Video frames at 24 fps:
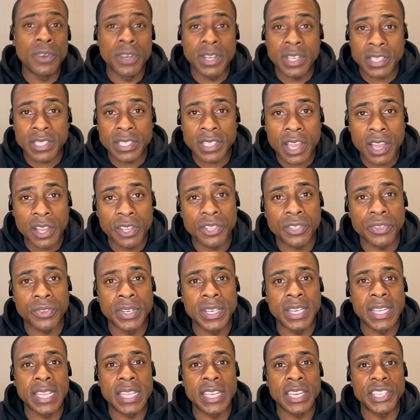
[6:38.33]
flew to this
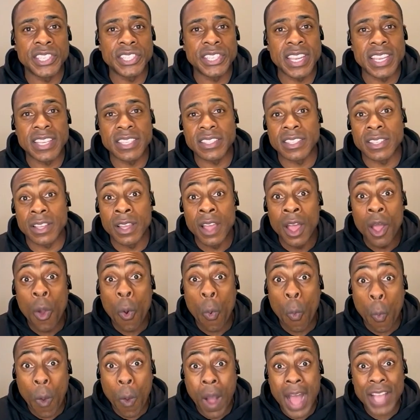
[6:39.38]
country to get a chance to
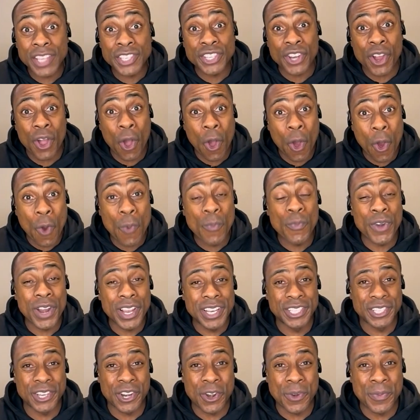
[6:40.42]
watch a home
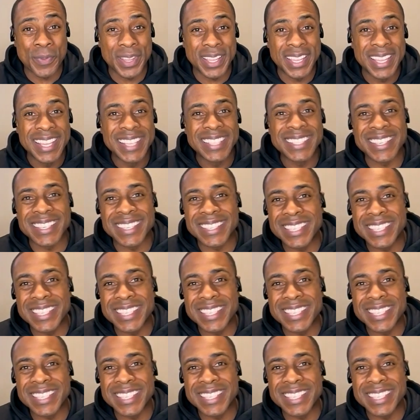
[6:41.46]
run derby,